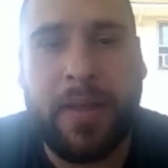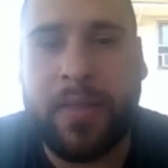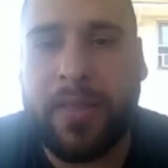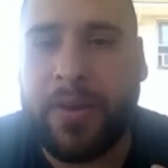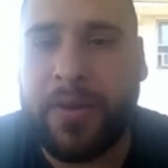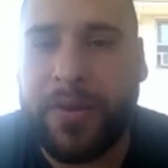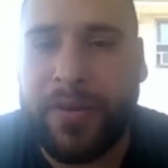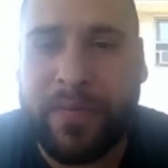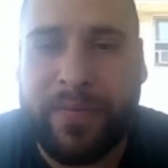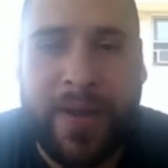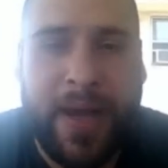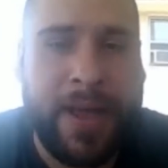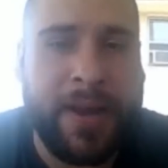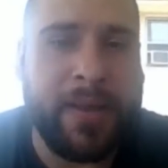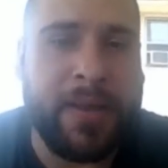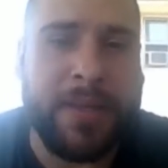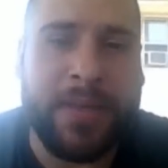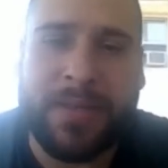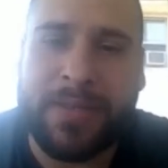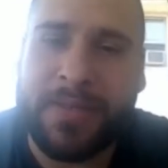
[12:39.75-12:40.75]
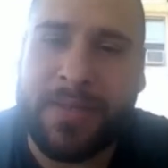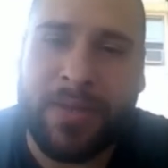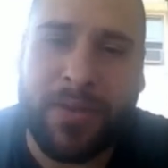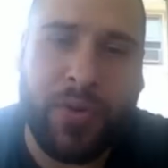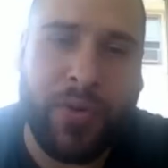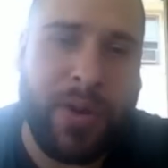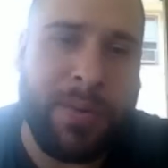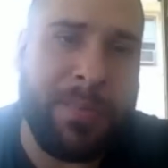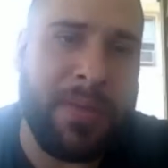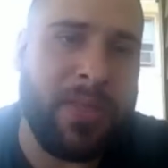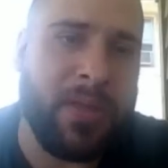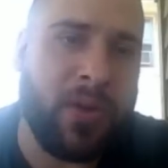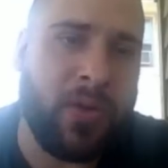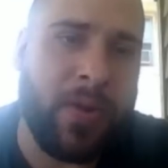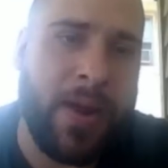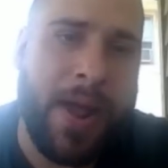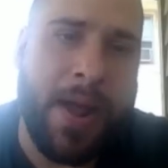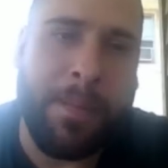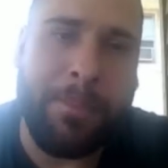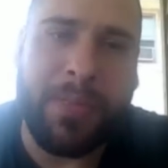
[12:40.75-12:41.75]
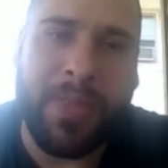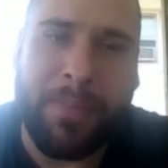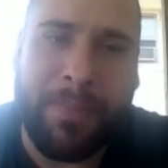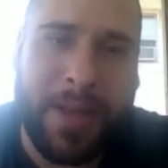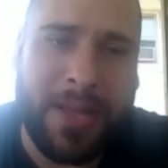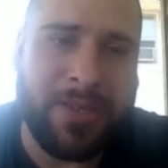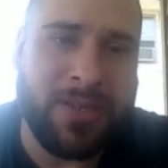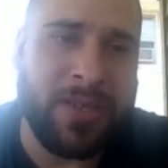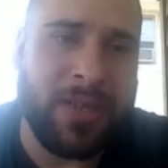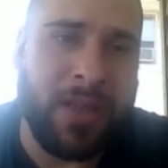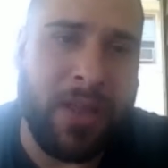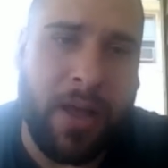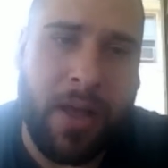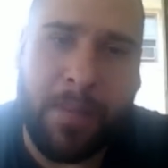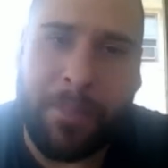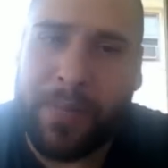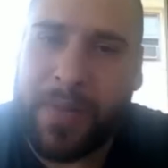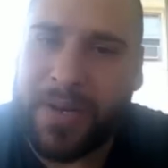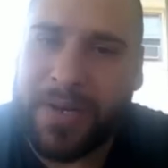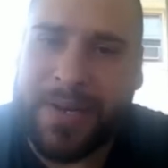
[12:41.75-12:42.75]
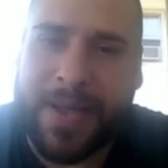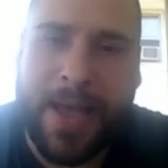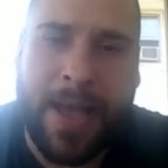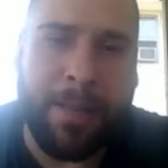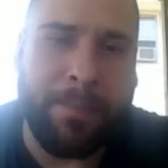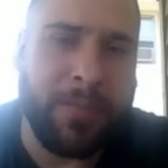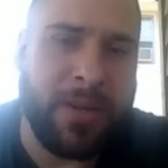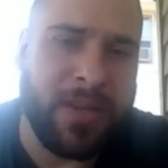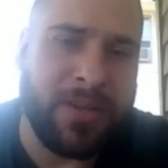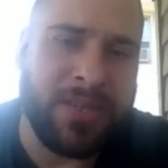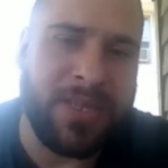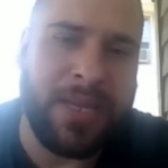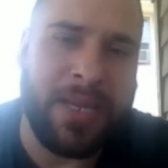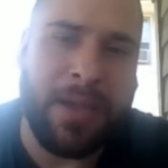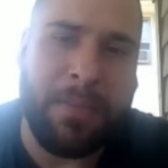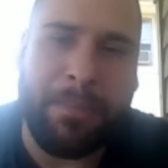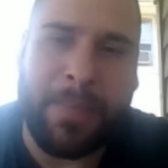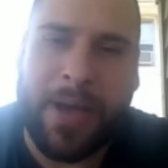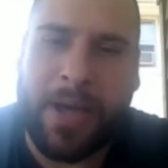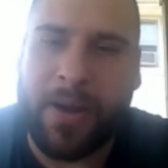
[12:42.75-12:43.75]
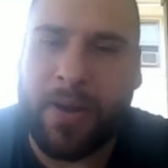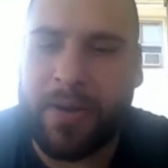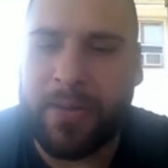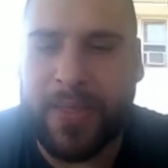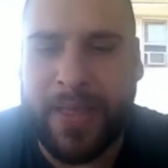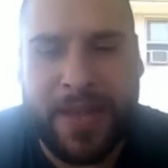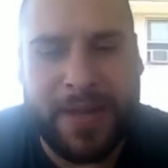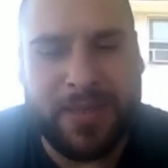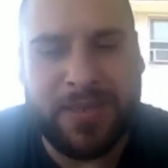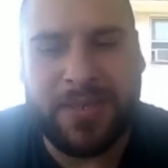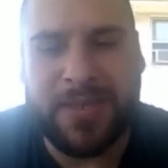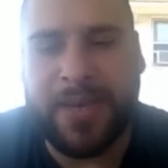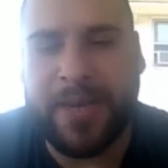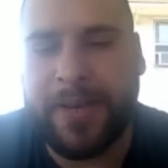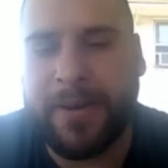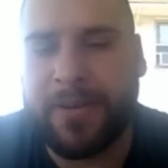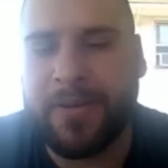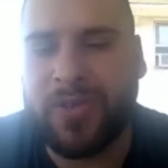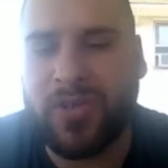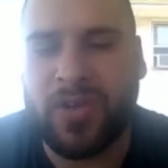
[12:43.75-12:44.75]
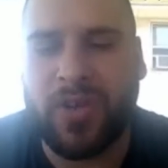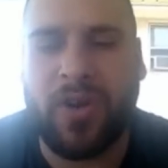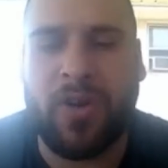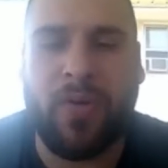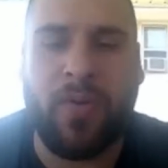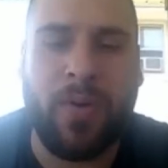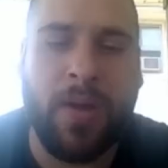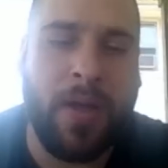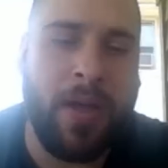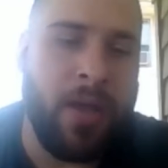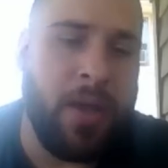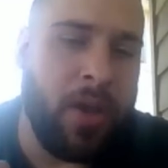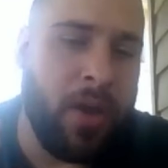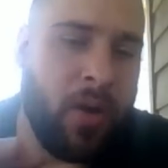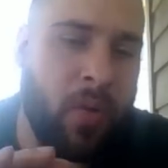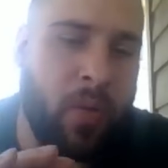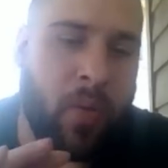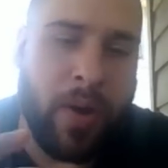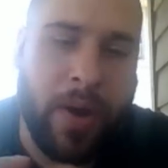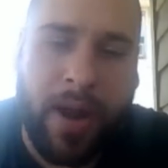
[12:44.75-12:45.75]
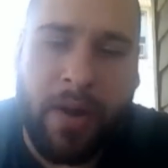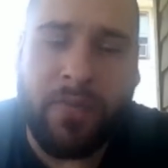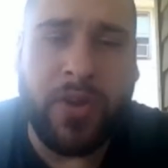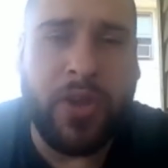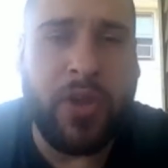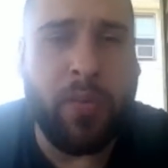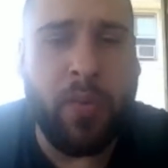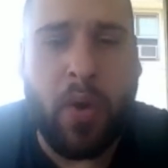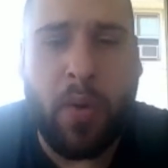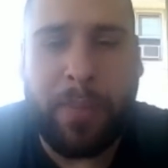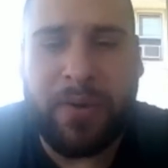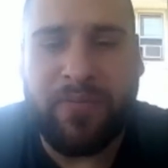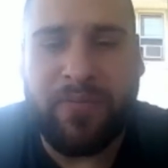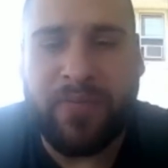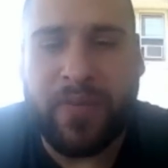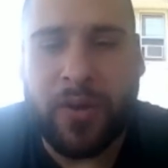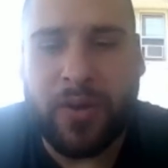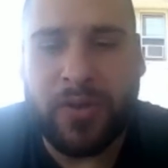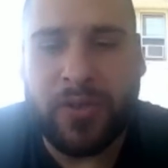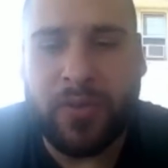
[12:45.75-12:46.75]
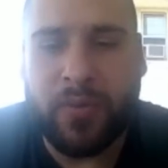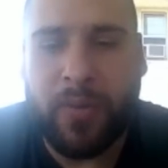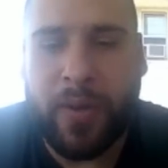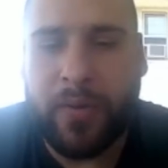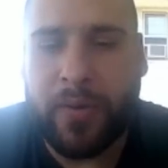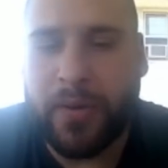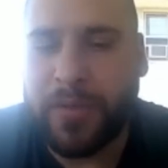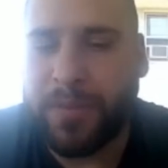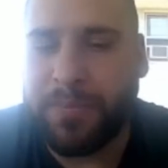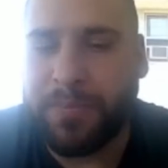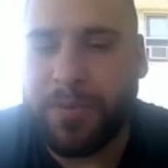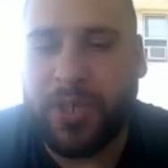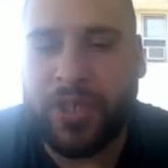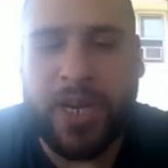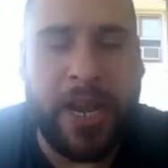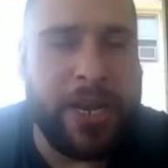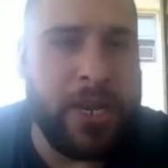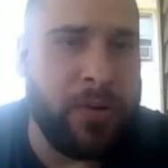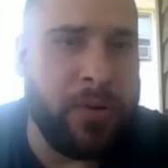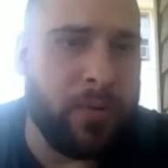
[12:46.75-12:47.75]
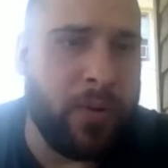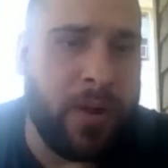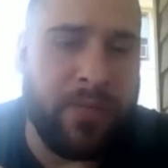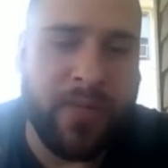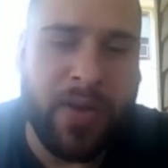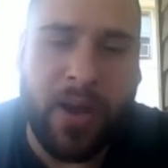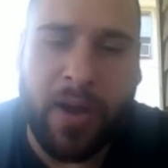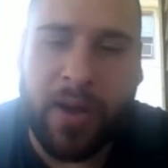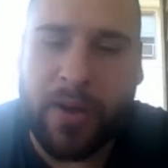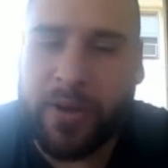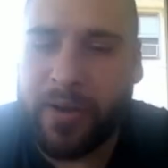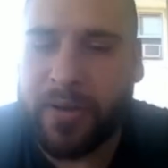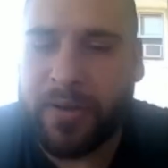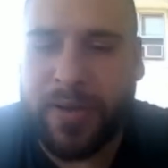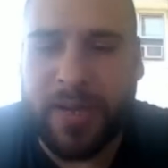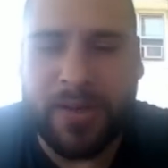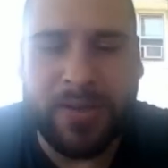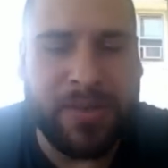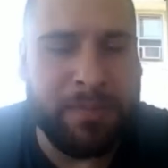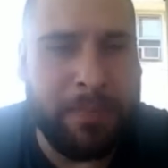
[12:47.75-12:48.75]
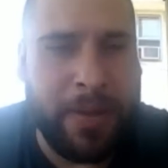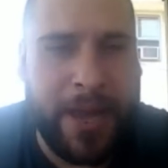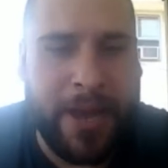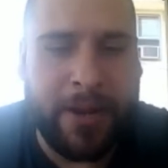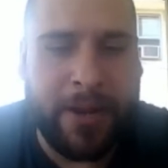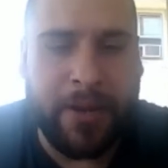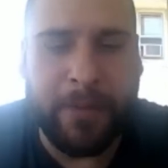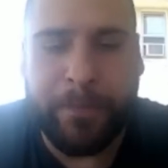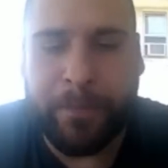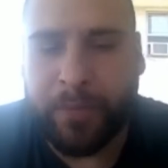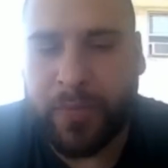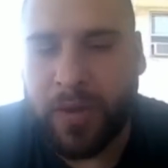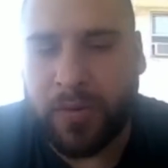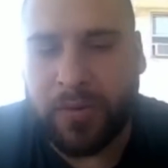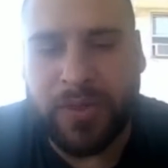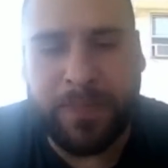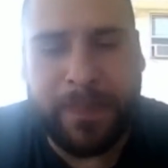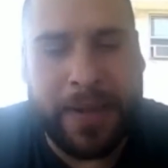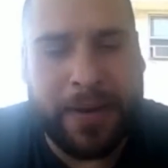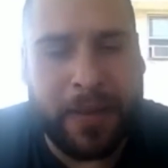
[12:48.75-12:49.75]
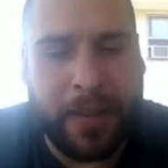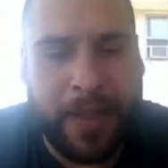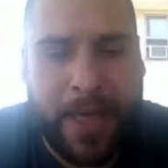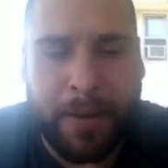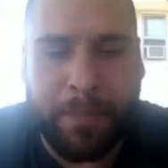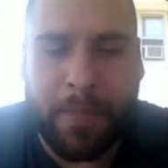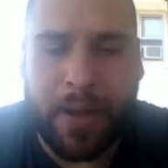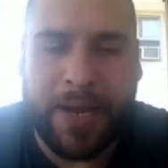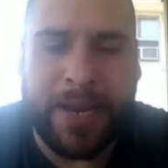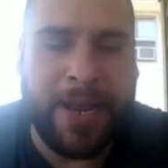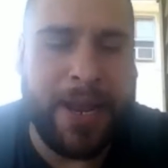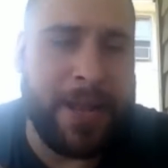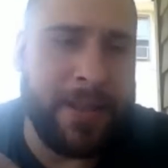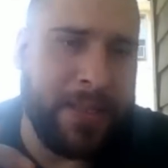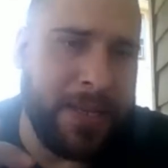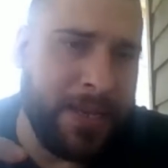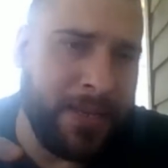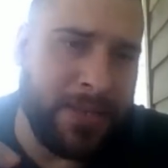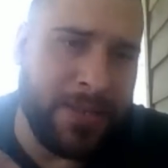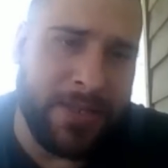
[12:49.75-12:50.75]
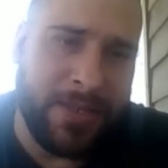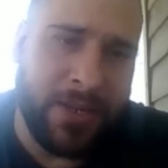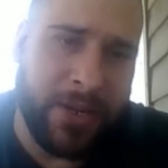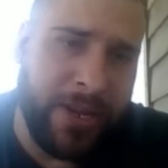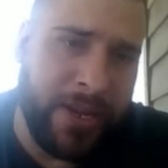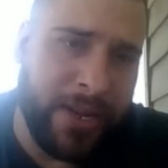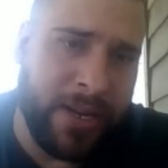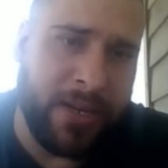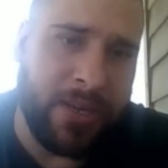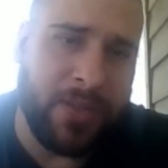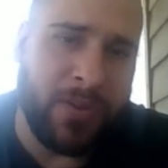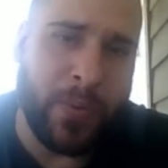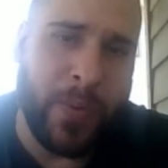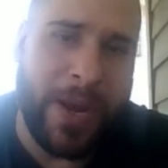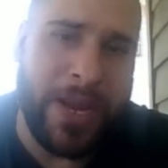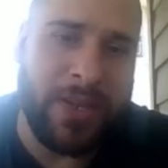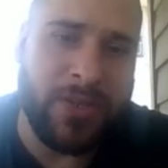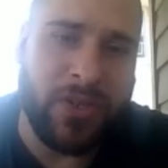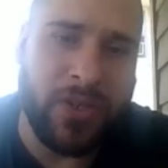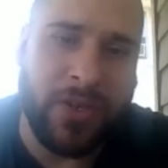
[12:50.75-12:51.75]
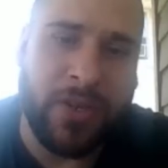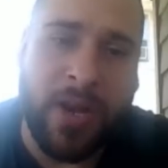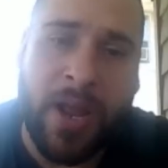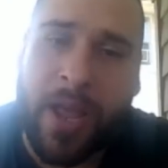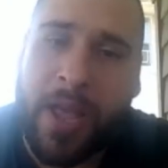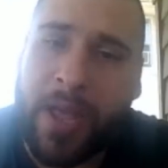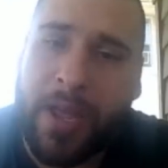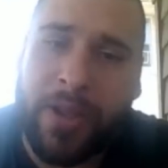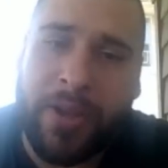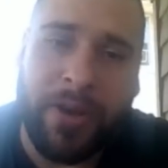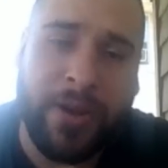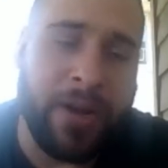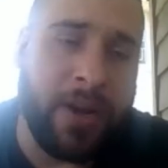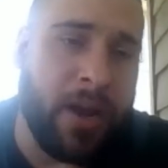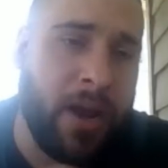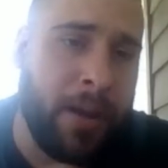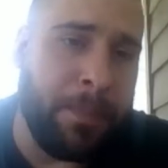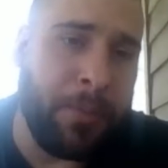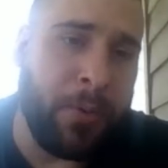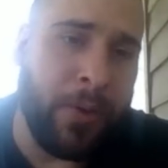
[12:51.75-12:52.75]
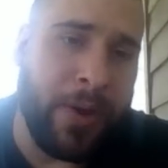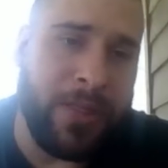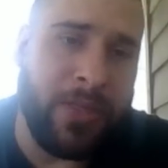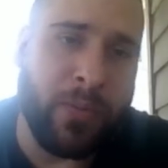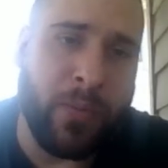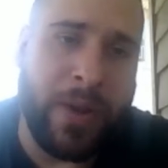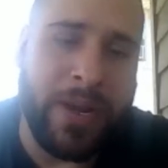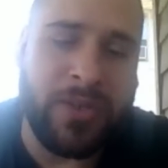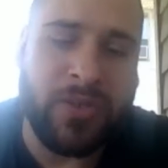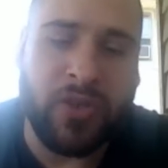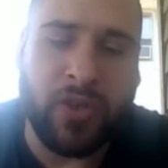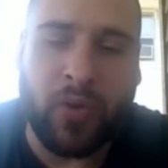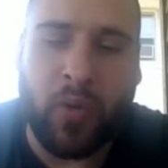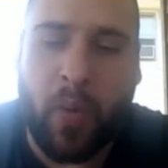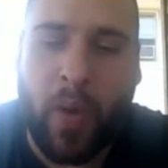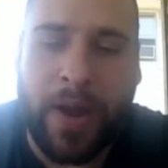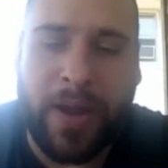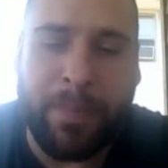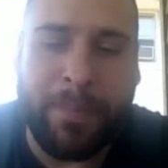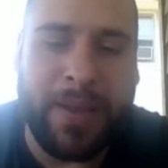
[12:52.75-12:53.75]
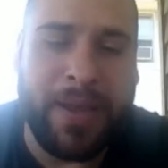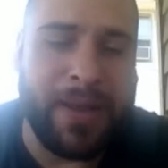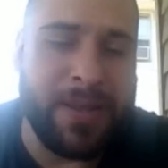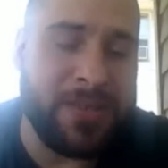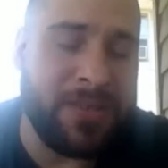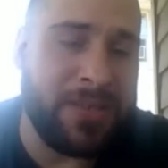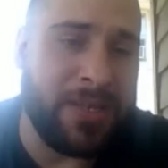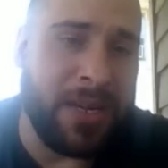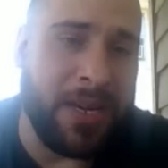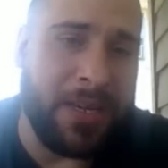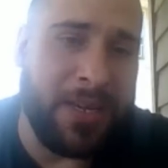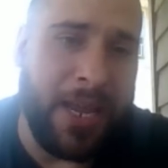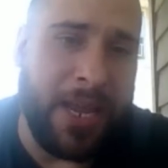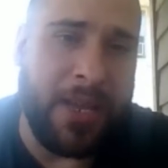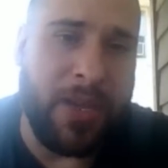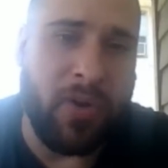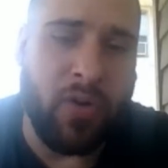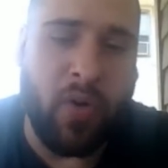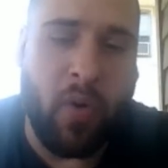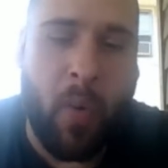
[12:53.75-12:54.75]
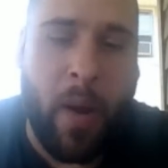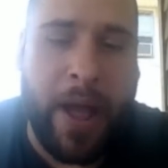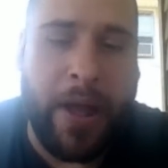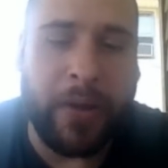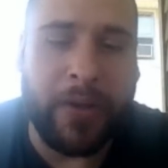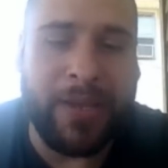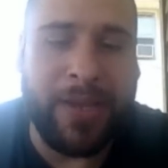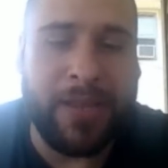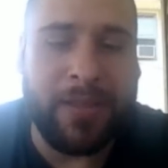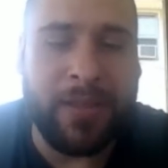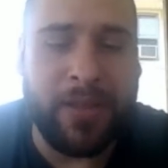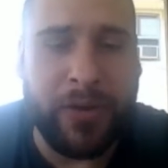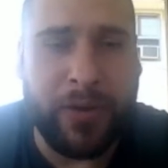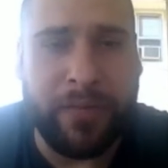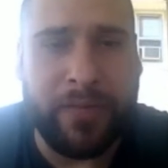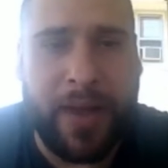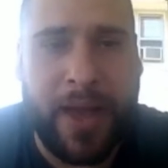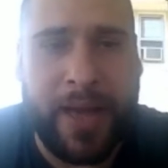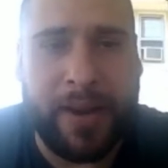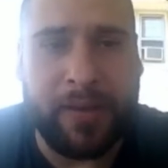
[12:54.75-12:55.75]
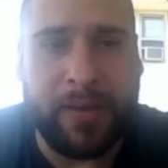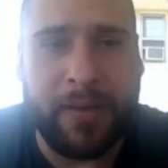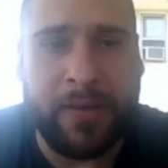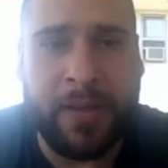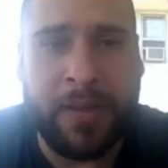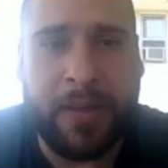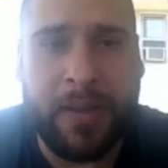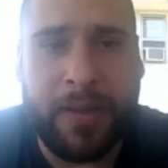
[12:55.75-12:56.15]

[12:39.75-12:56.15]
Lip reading: The Nirvana is the cream of the crop, the best club, the top, doesn't get better, that's it. So whatever you open first, whether it's machete, rough cutter, doesn't matter. Don't spend a lot of money on these until you get to the Razor. You're going to upgrade the Razor quite a bit because it's going to take you a while to get the Nirvana.